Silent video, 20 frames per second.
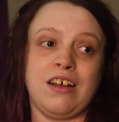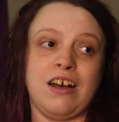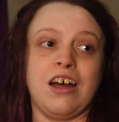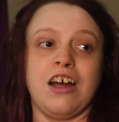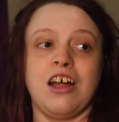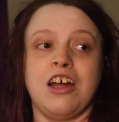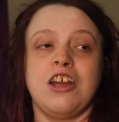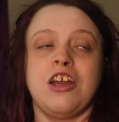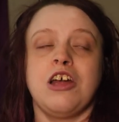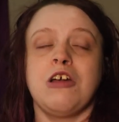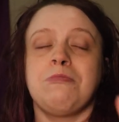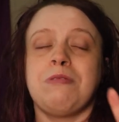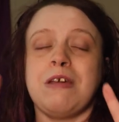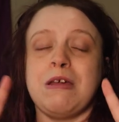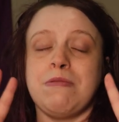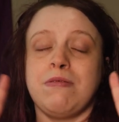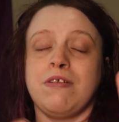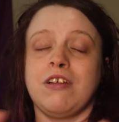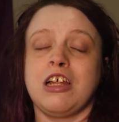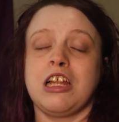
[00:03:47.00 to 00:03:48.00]
And I know
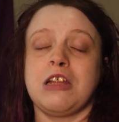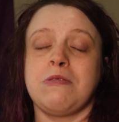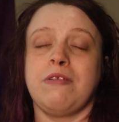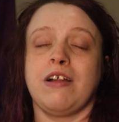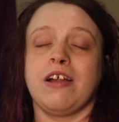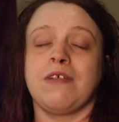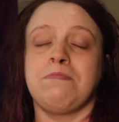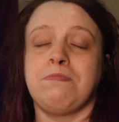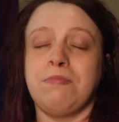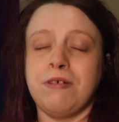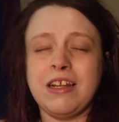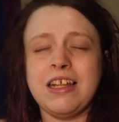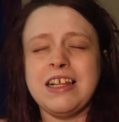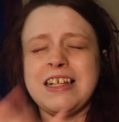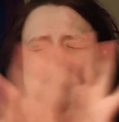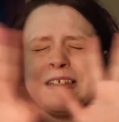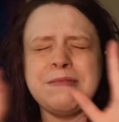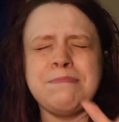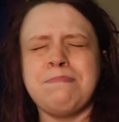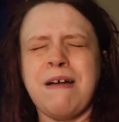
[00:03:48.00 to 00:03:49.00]
people are going to be like, but
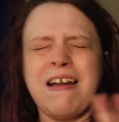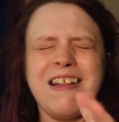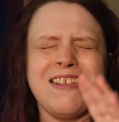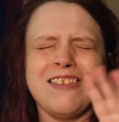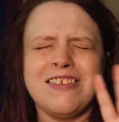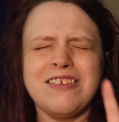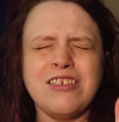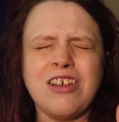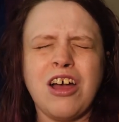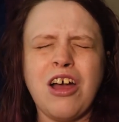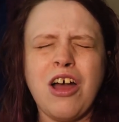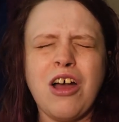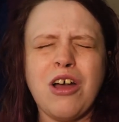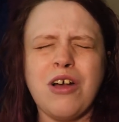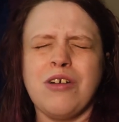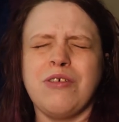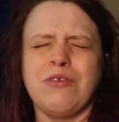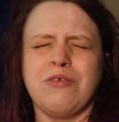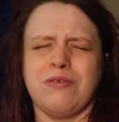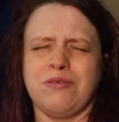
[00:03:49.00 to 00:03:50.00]
it's a
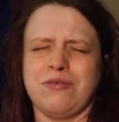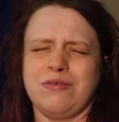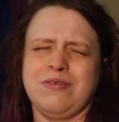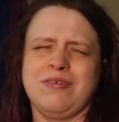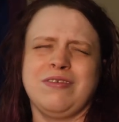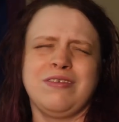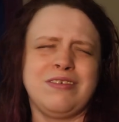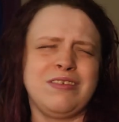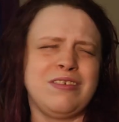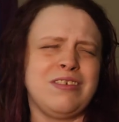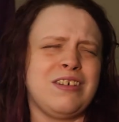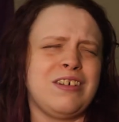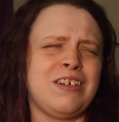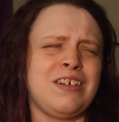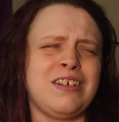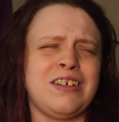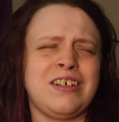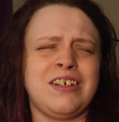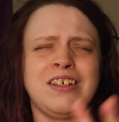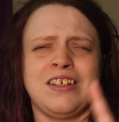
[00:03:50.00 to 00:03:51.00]
benzo!
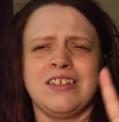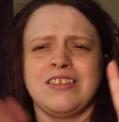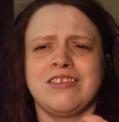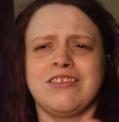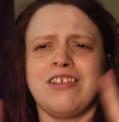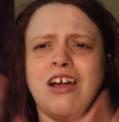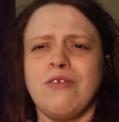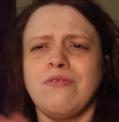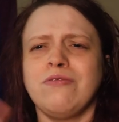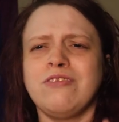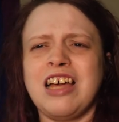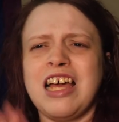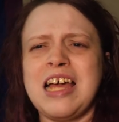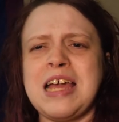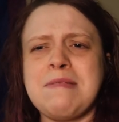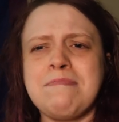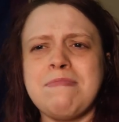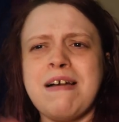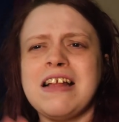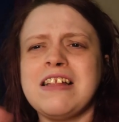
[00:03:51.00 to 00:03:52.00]
Don't
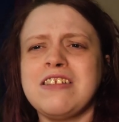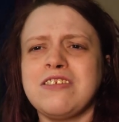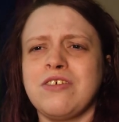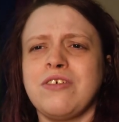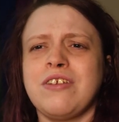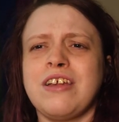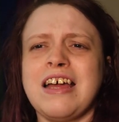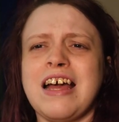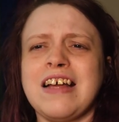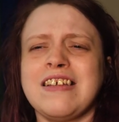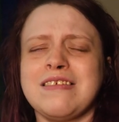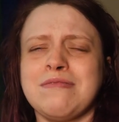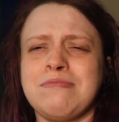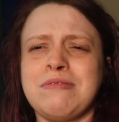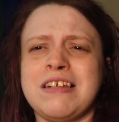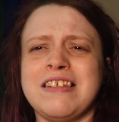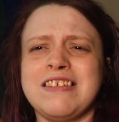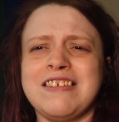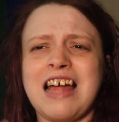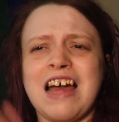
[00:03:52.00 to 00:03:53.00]
take
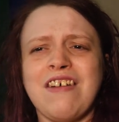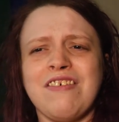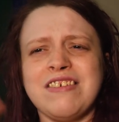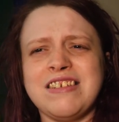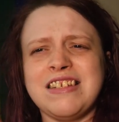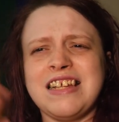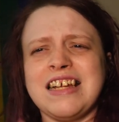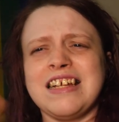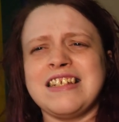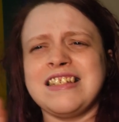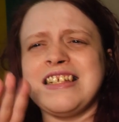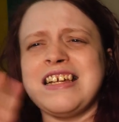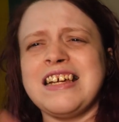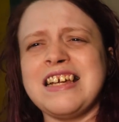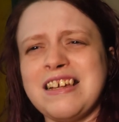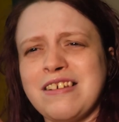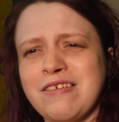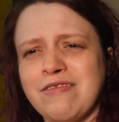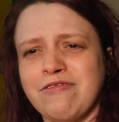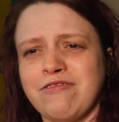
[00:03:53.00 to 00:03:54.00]
benzodiazepines, they're
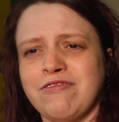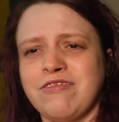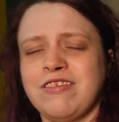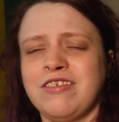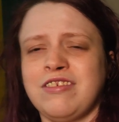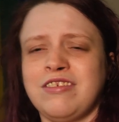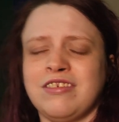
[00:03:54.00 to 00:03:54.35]
addictive!